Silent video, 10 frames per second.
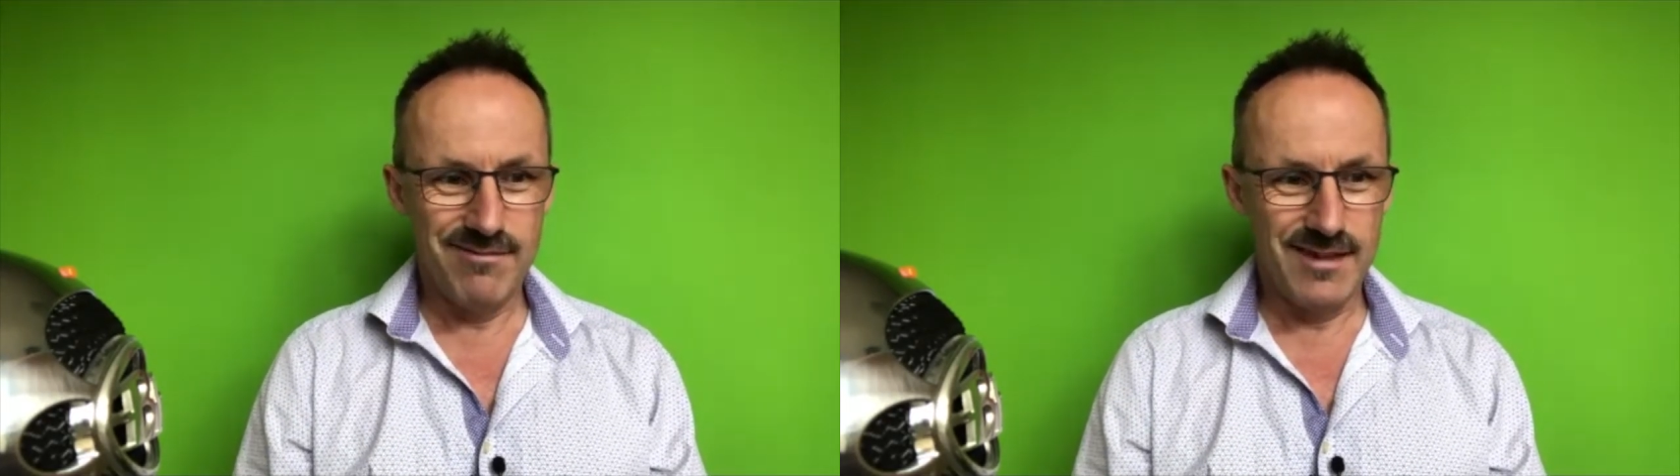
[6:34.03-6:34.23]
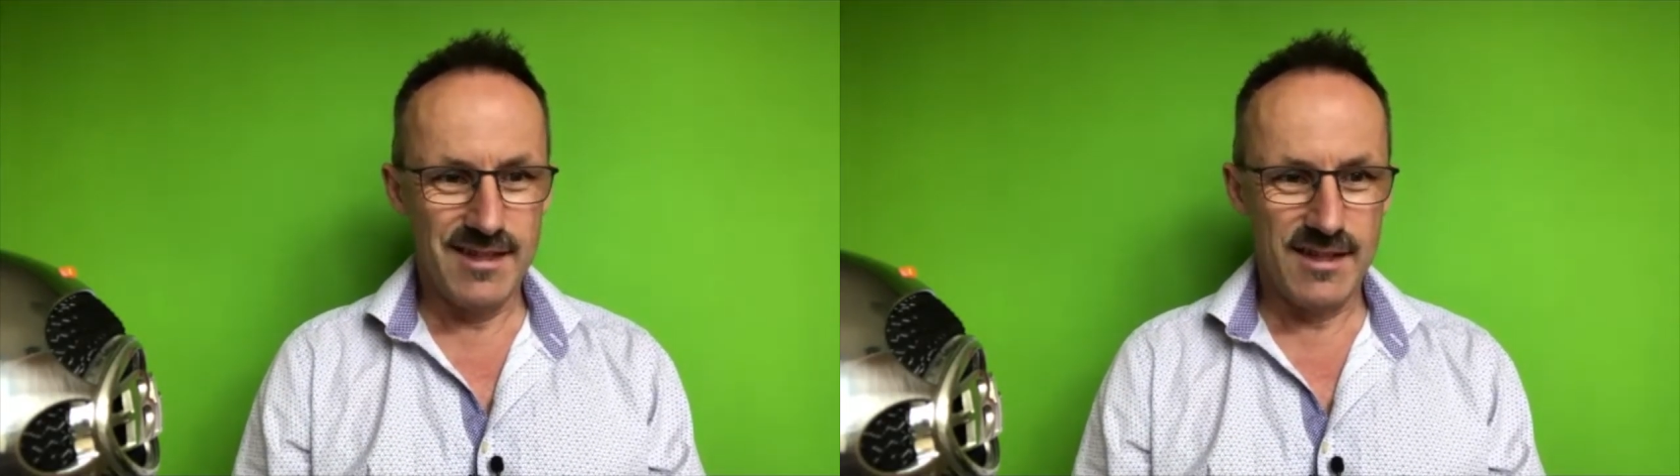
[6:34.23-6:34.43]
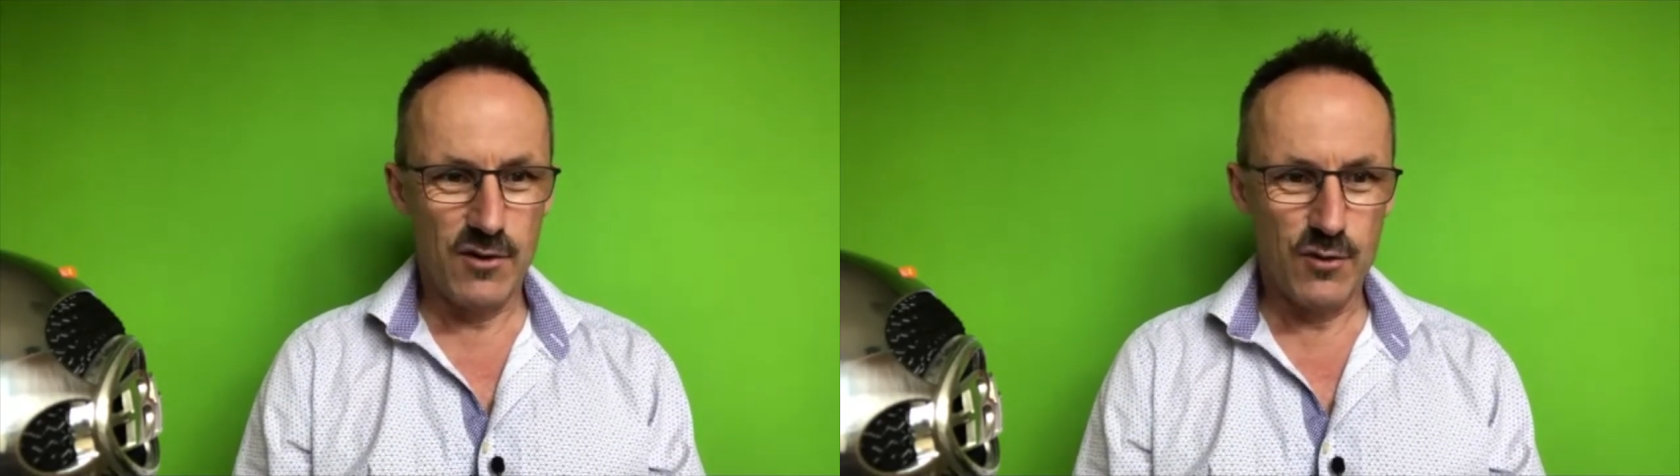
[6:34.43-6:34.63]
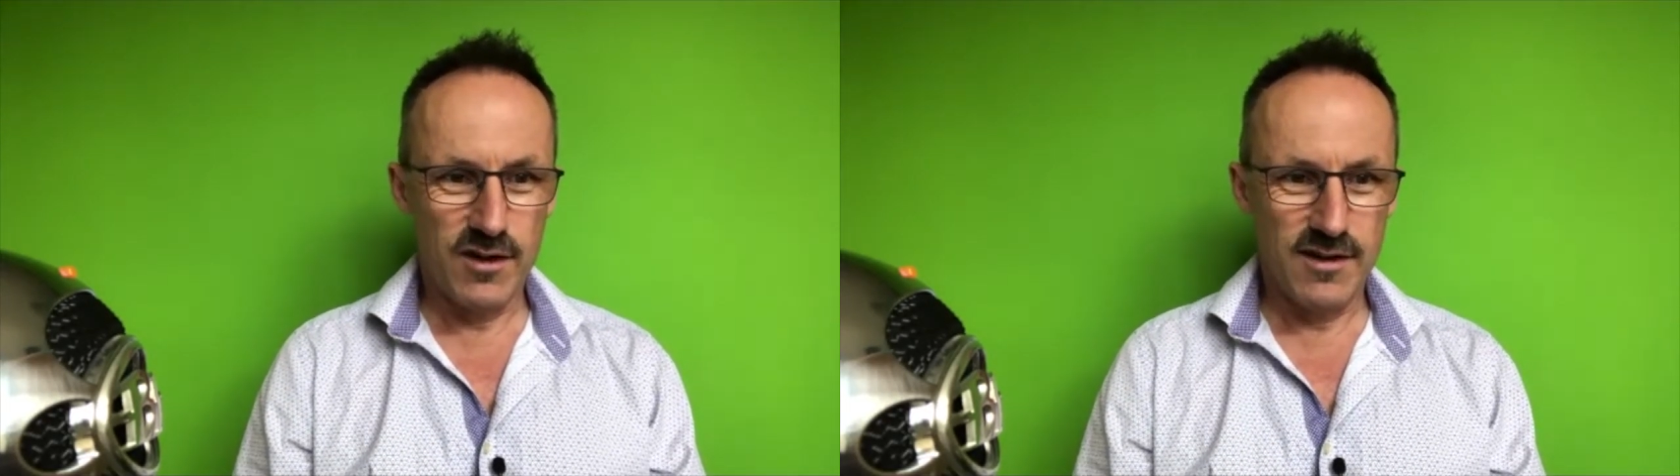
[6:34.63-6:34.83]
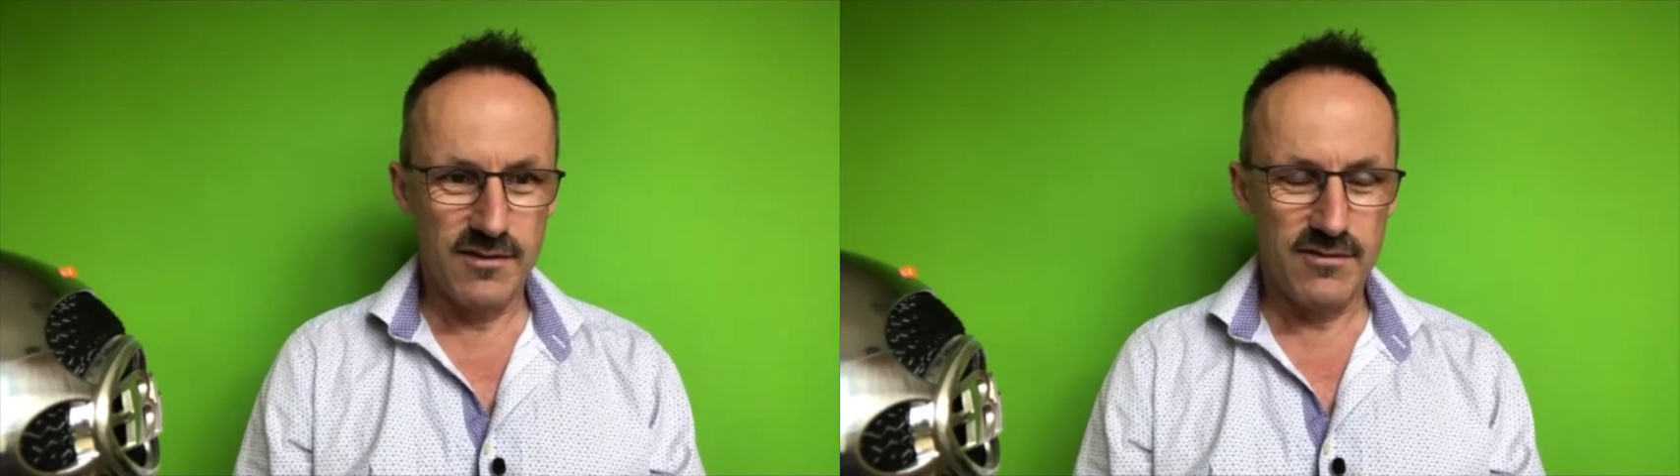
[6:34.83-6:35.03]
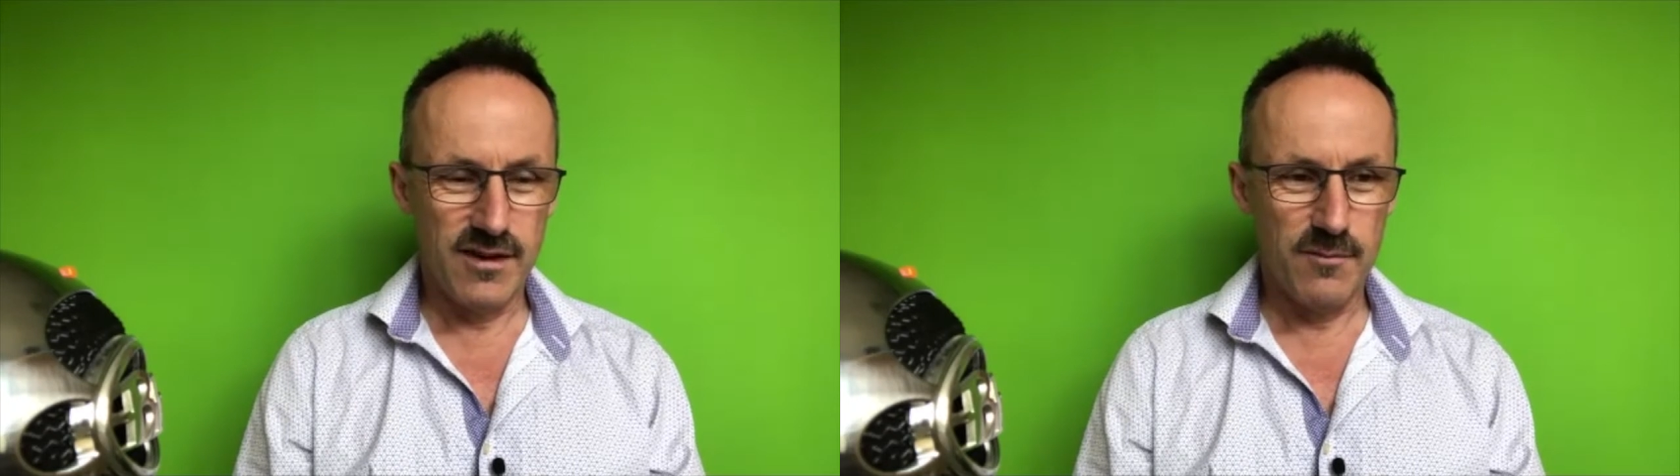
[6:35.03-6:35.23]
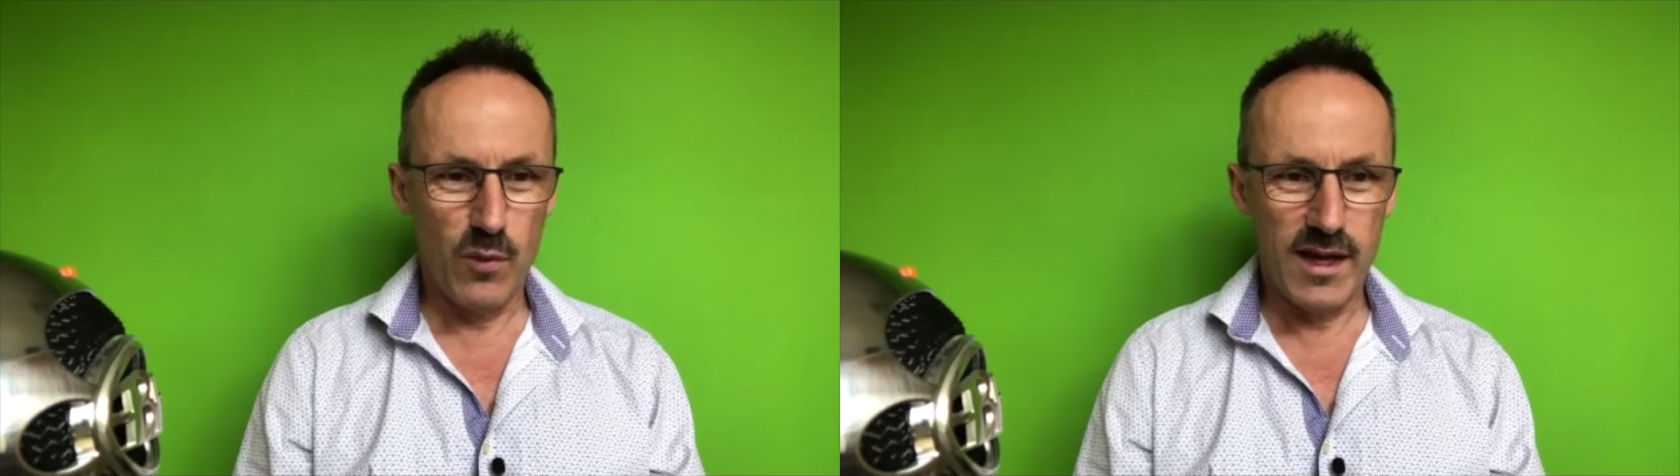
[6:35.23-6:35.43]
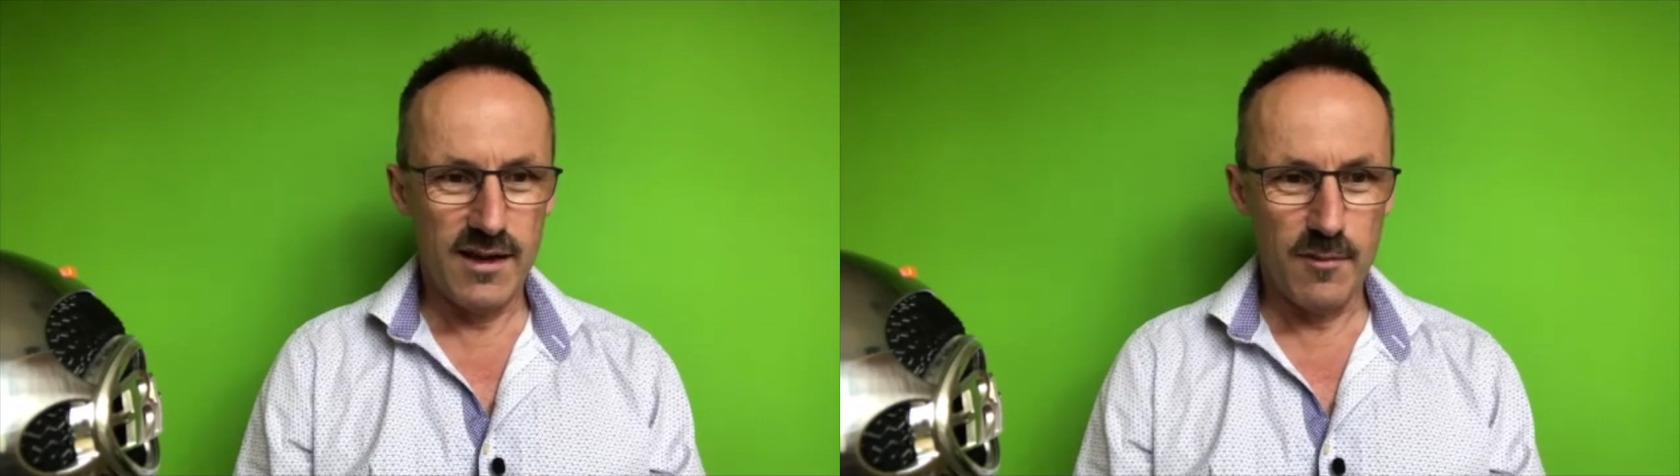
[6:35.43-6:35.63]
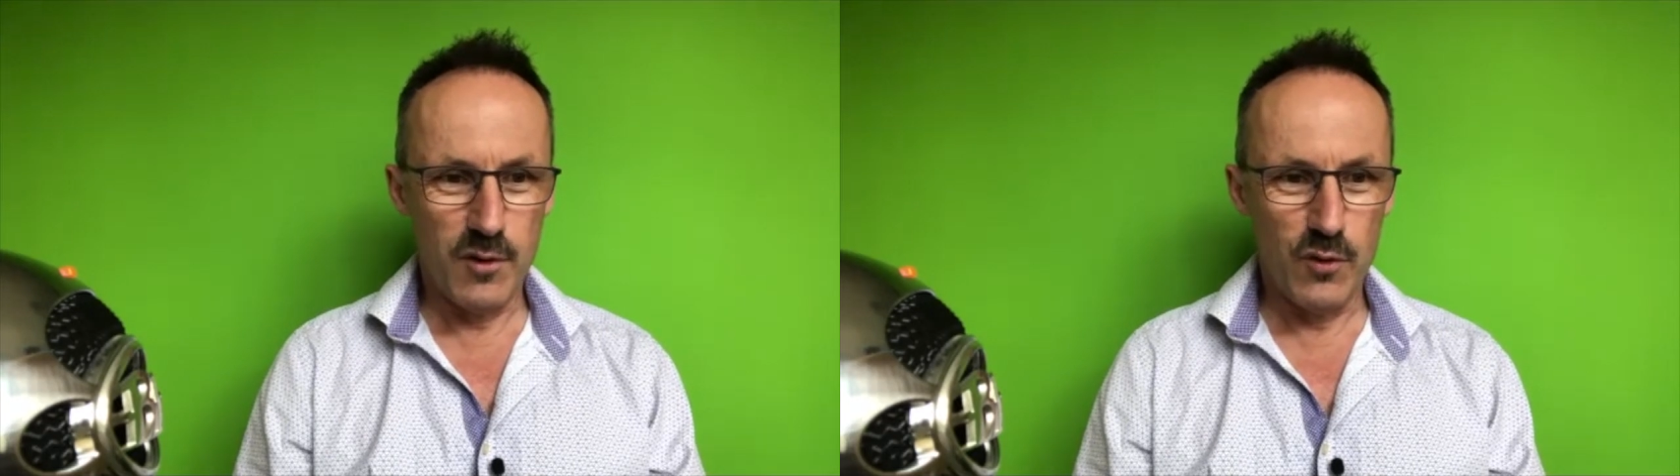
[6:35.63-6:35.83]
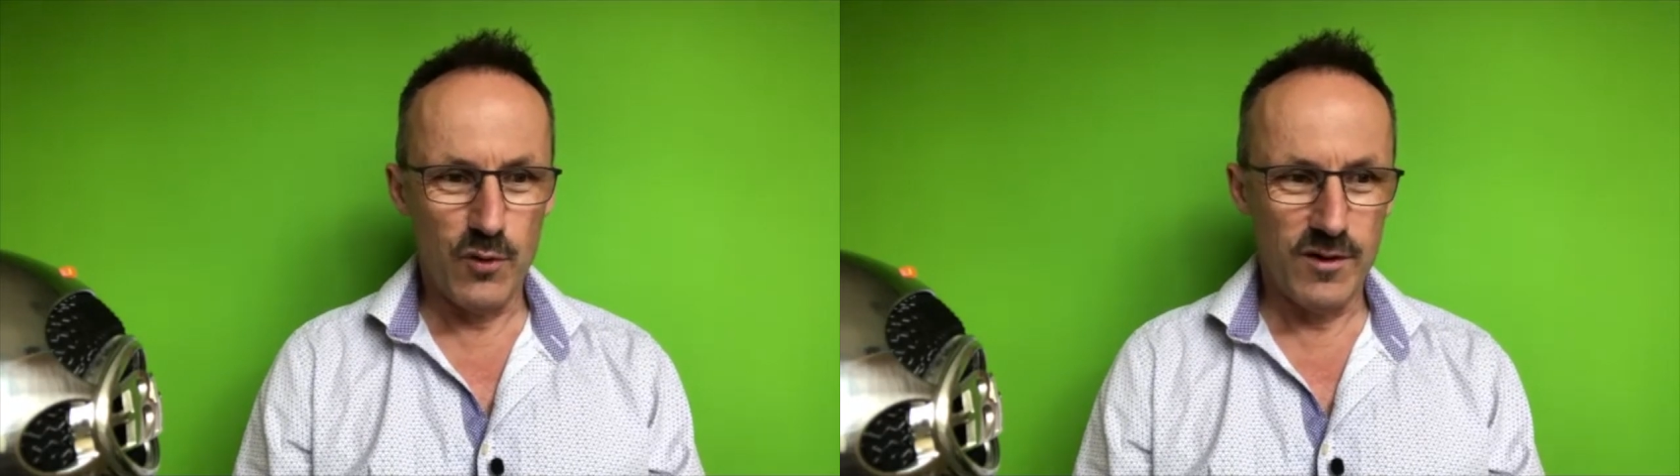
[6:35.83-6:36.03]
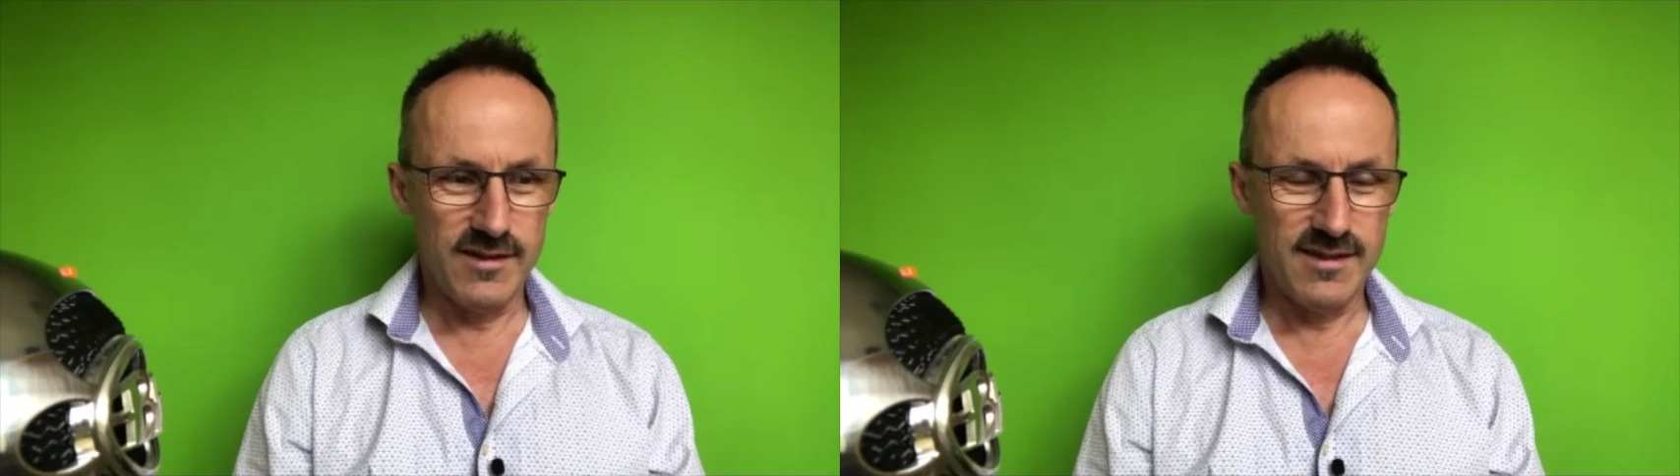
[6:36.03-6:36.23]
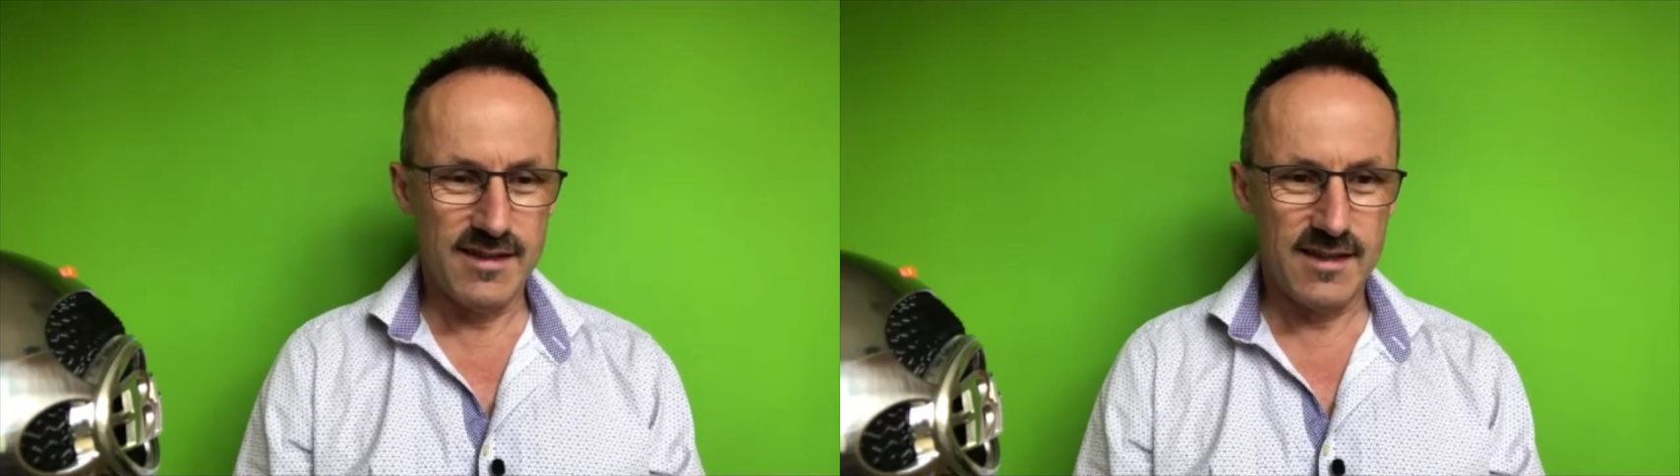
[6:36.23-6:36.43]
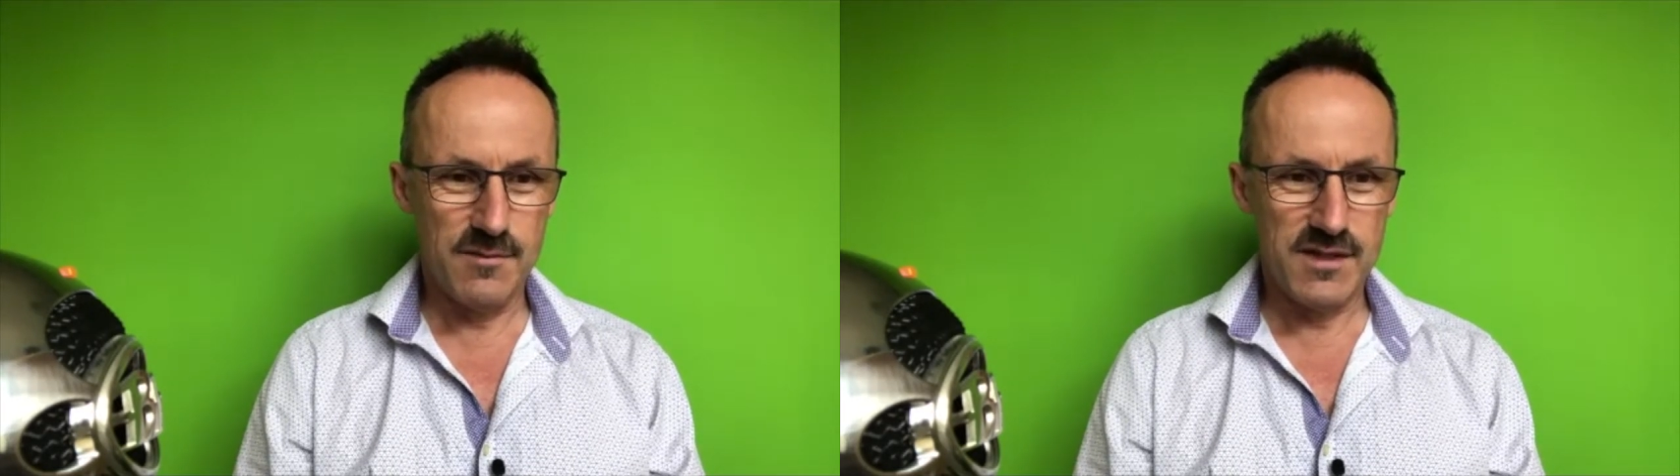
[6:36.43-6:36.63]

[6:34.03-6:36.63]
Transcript: this whole kind of wake-up call and